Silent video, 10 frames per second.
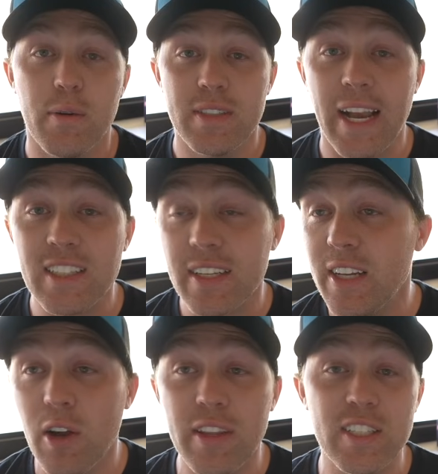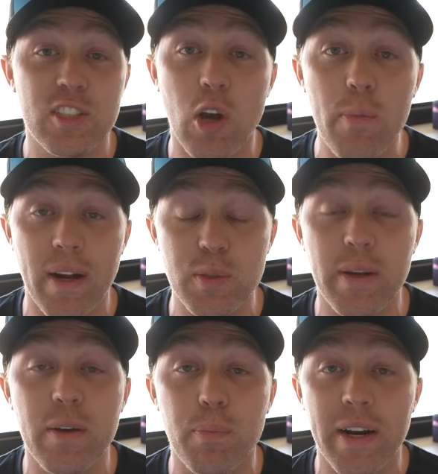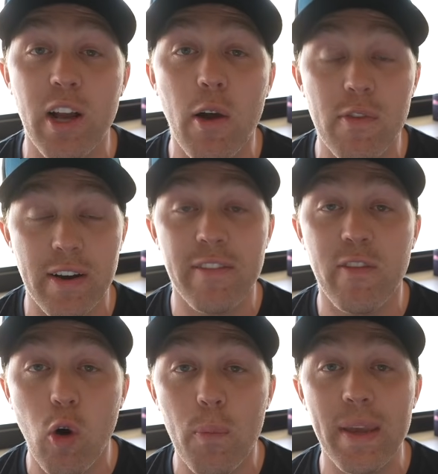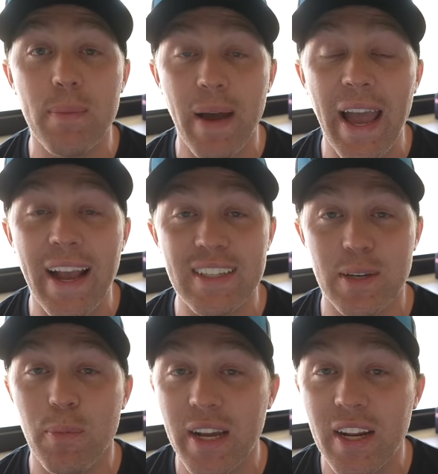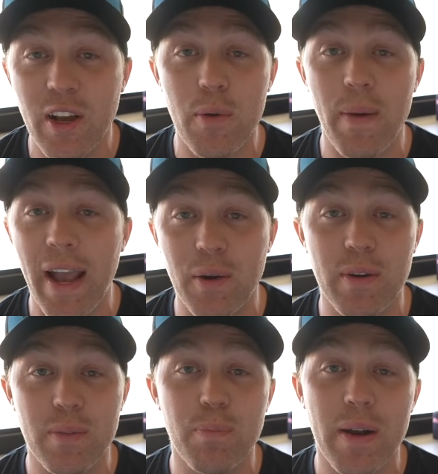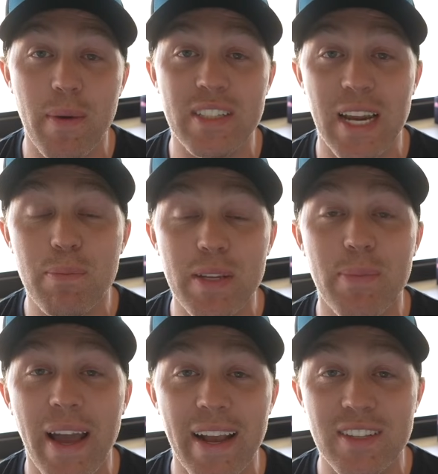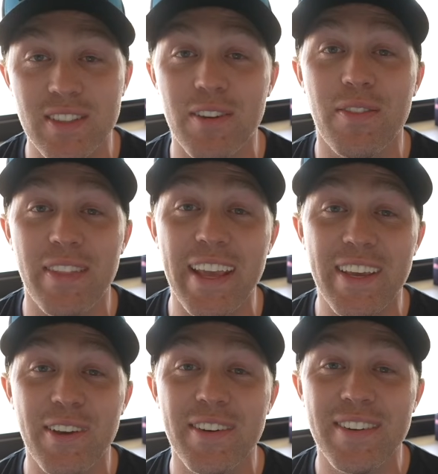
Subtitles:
was actually only so much we could bring over in 4 big bags, and we're gonna go back with pretty much empty bags, so thank you.